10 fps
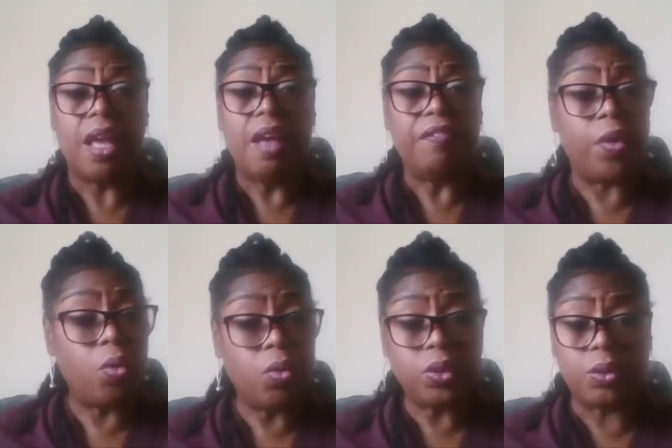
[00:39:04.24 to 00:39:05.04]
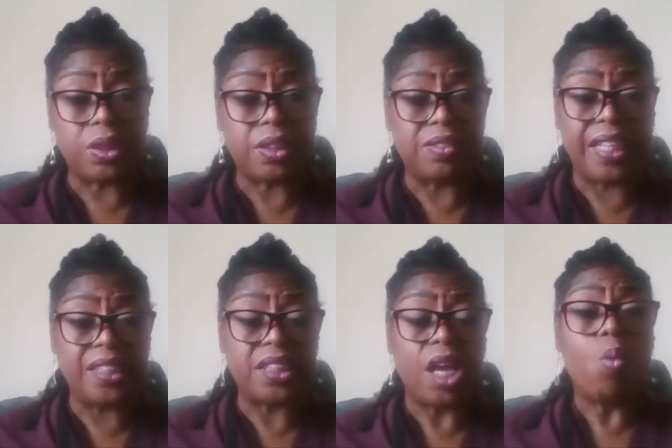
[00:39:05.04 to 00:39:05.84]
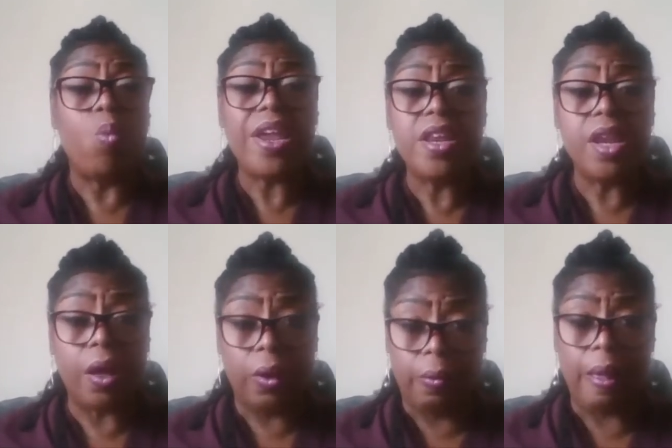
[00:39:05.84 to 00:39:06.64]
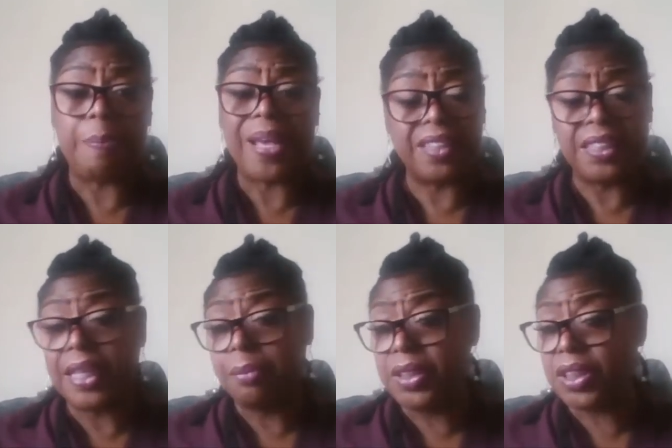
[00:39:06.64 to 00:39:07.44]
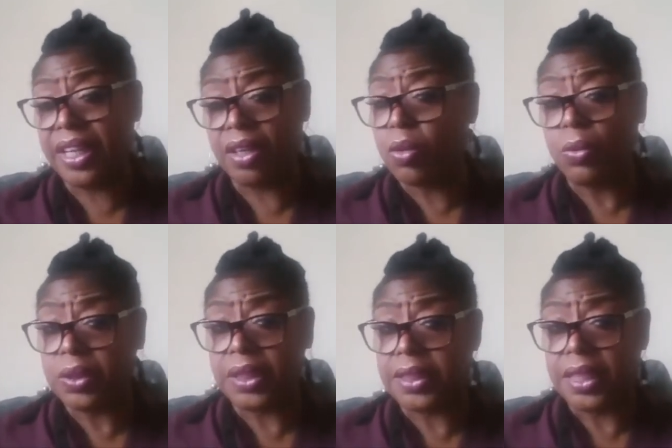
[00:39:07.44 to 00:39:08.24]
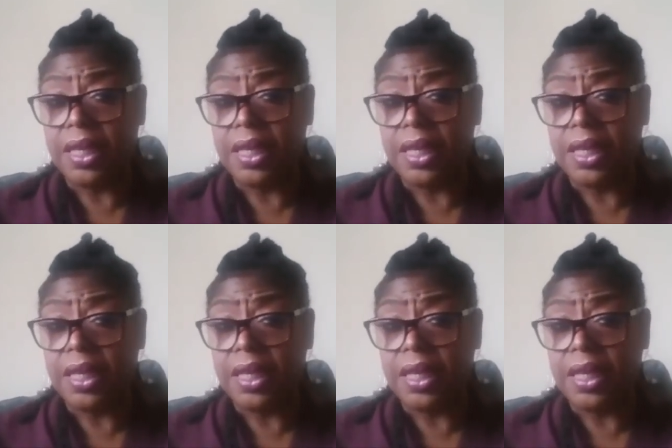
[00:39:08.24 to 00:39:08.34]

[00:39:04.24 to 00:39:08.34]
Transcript: for all sorts of things. We know about the damage it causes